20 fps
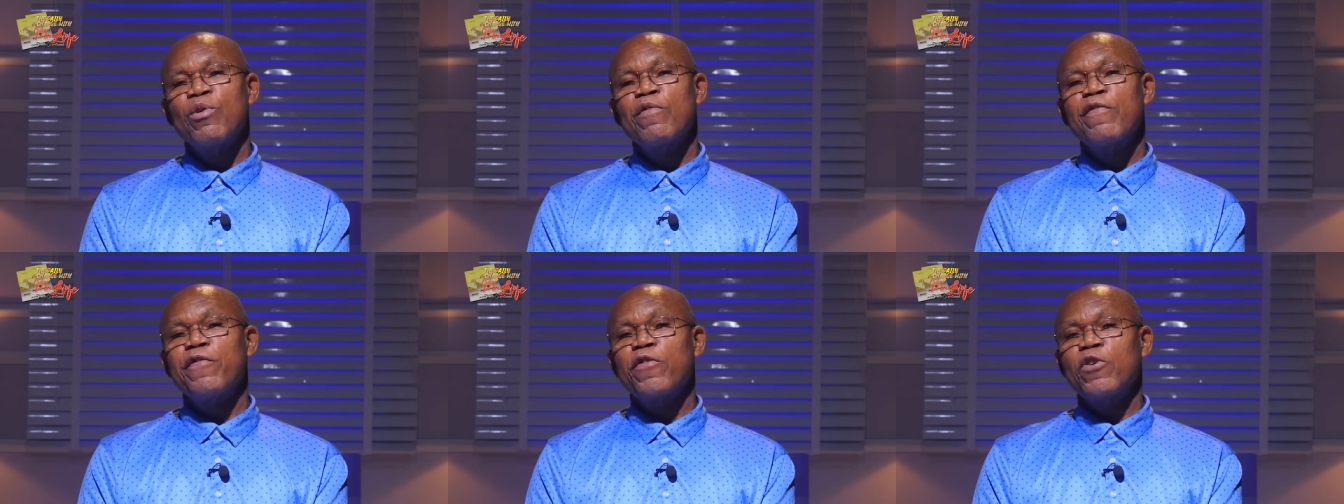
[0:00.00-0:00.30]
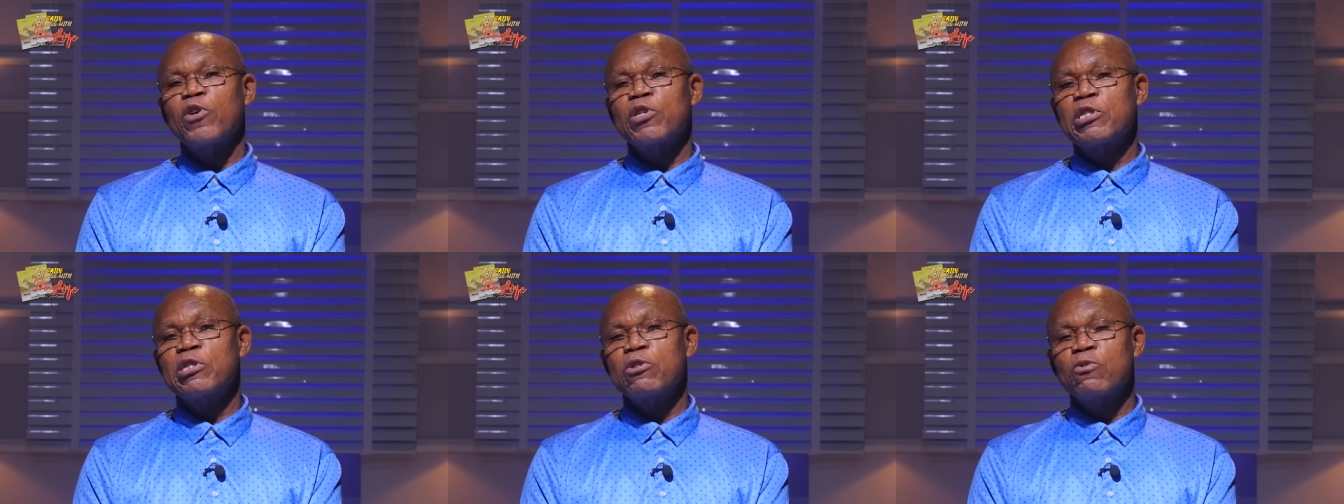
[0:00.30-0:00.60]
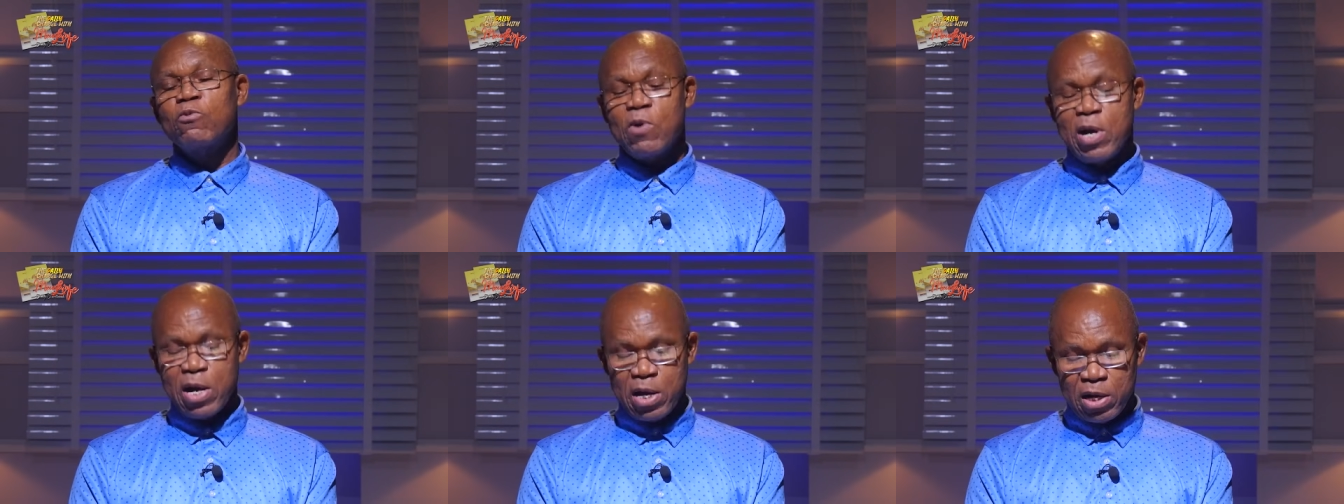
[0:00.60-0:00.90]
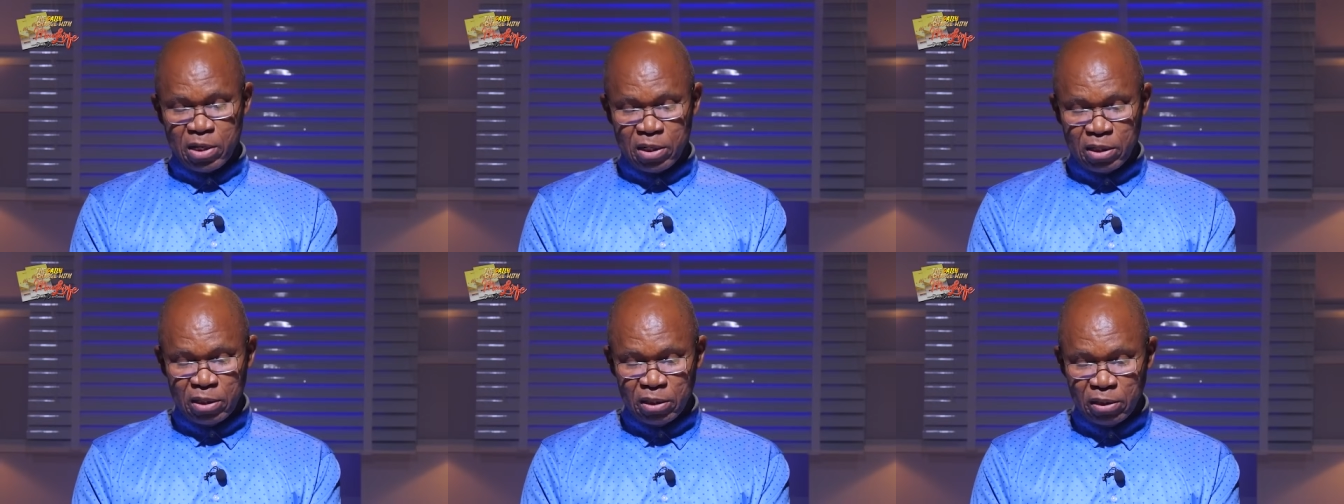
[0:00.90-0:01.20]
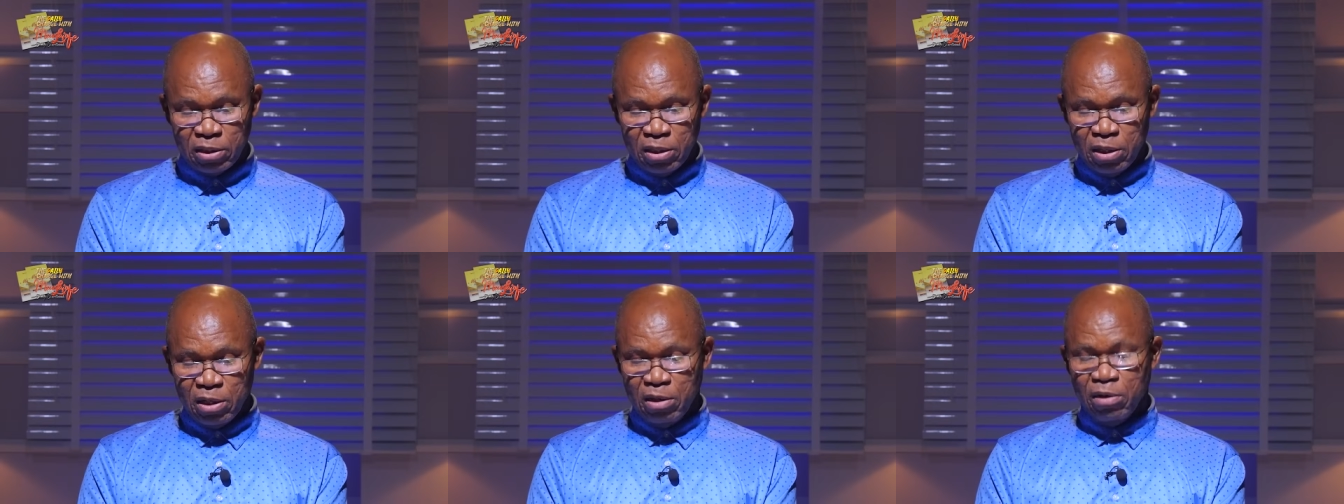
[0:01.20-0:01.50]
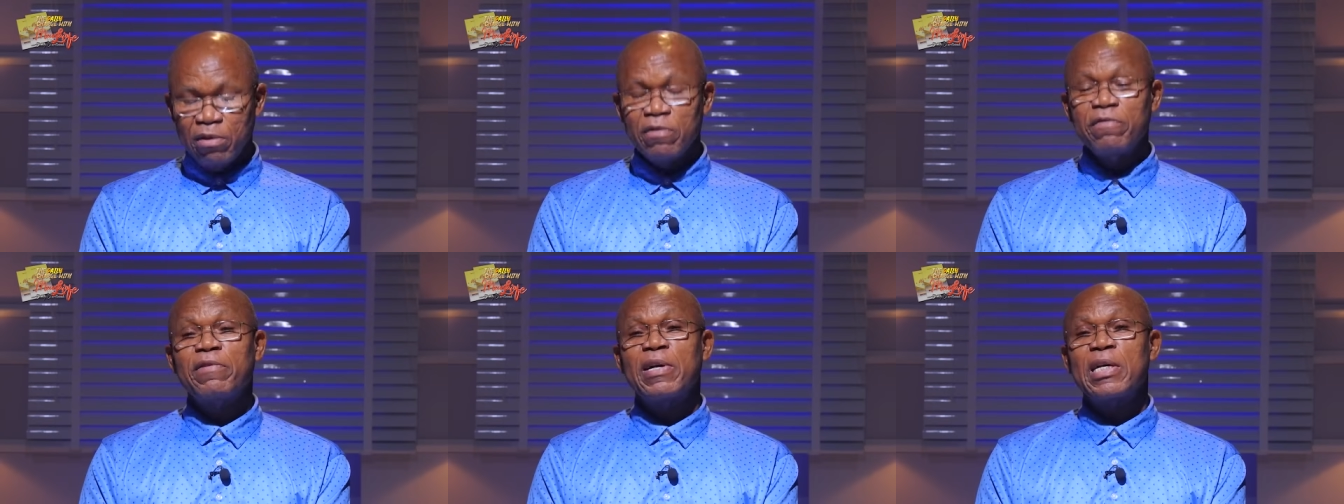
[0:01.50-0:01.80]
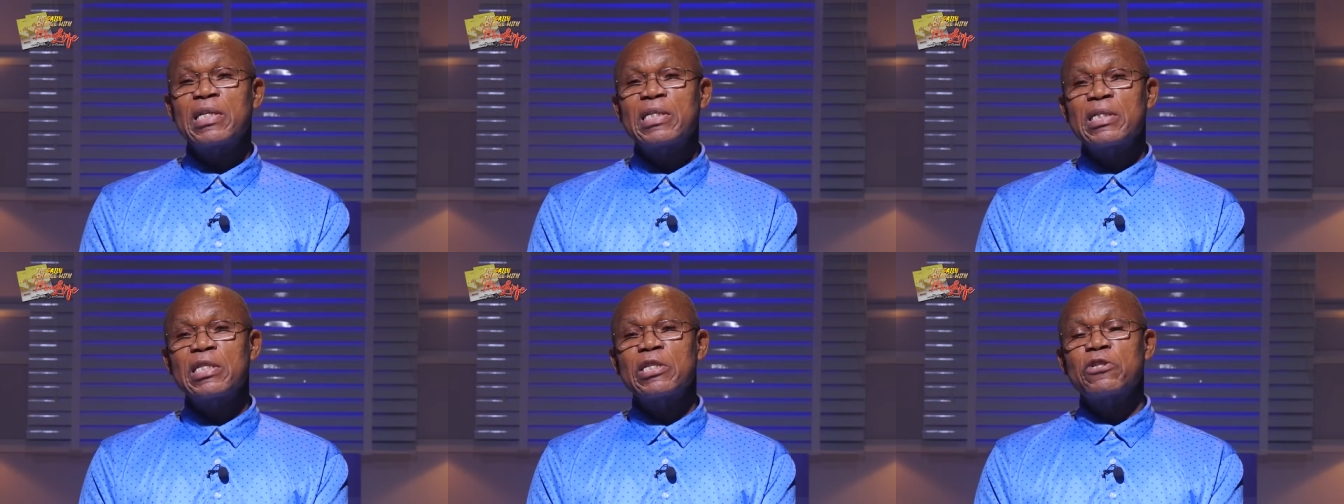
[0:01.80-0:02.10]
41,
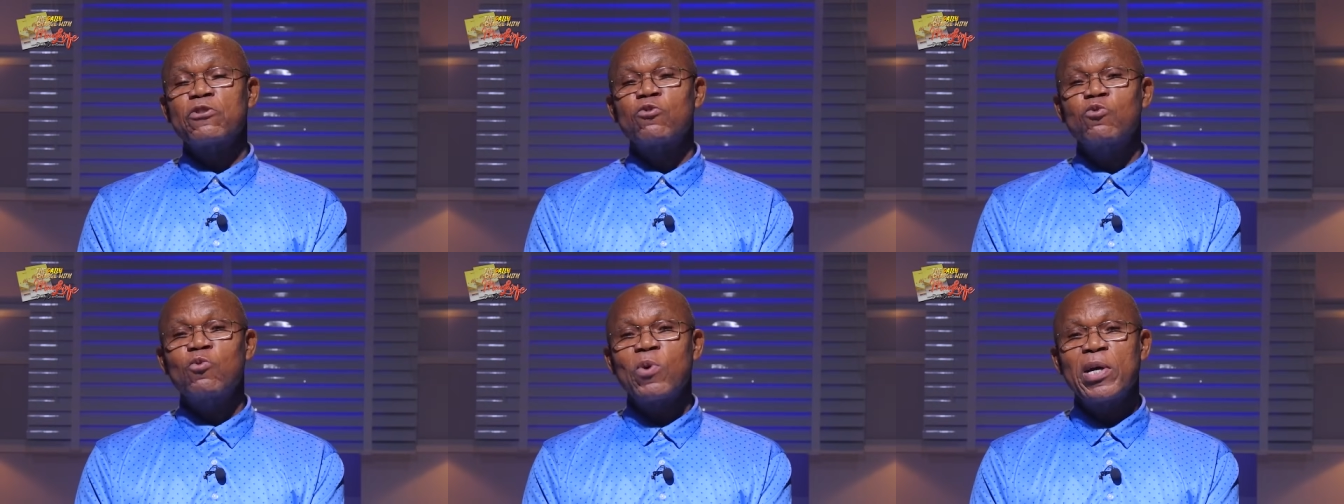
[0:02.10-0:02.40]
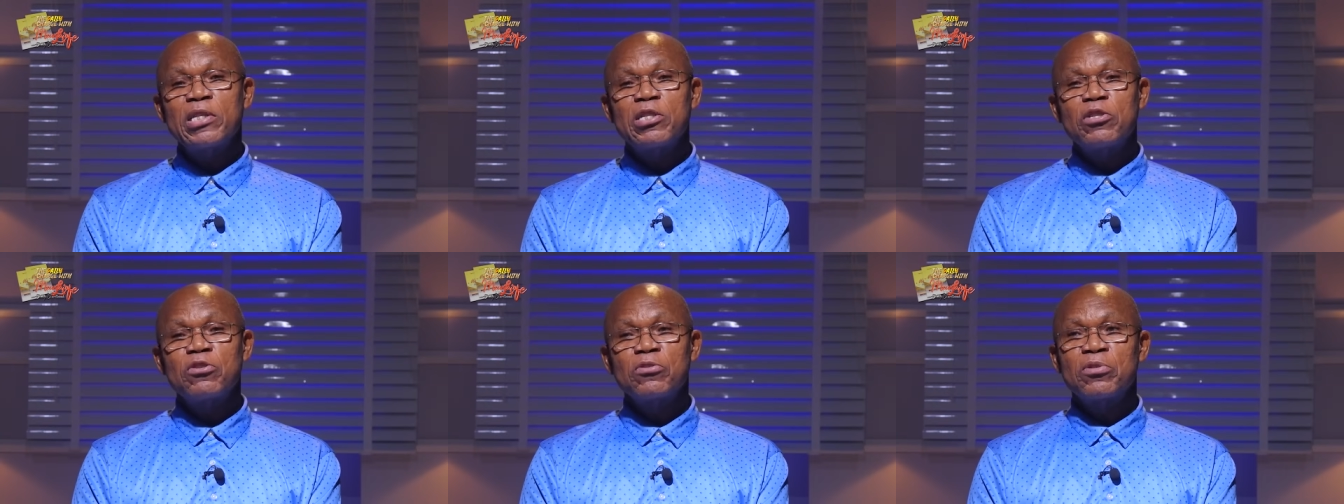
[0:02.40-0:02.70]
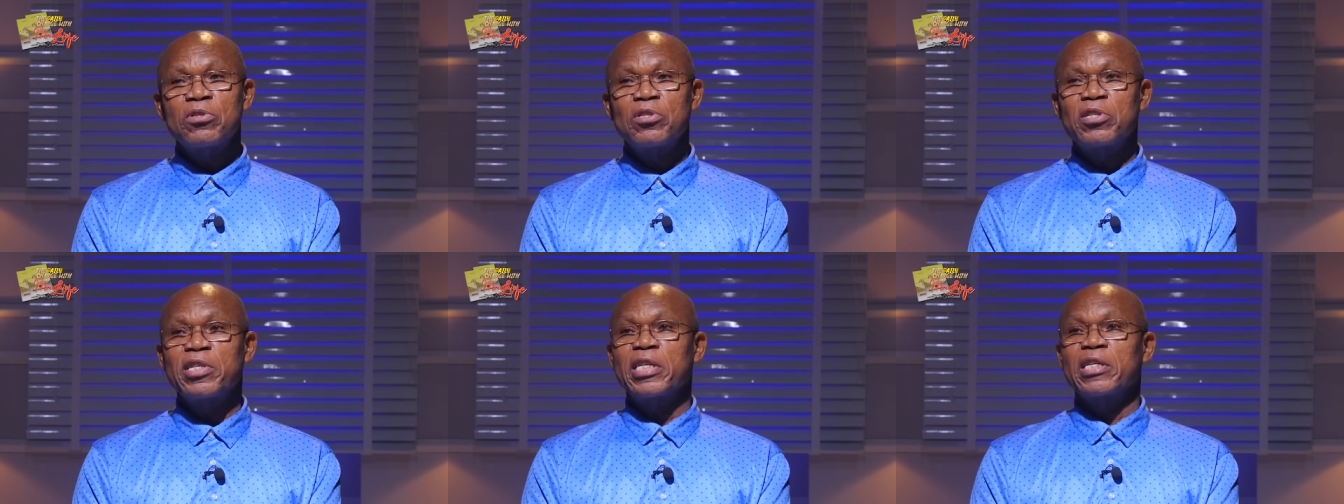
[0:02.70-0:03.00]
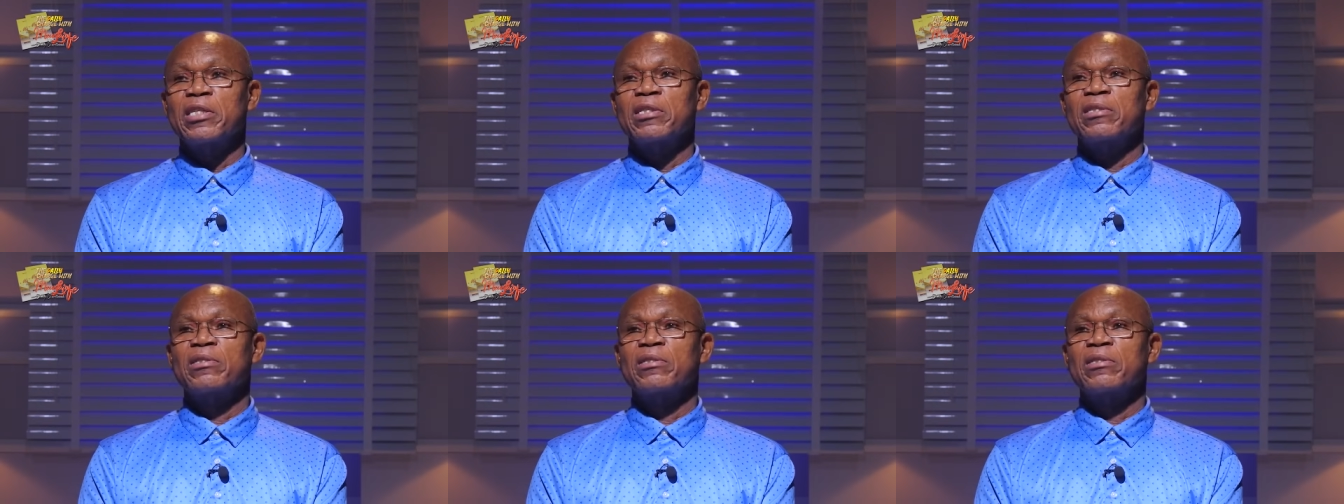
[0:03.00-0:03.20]
verses 1 to 3.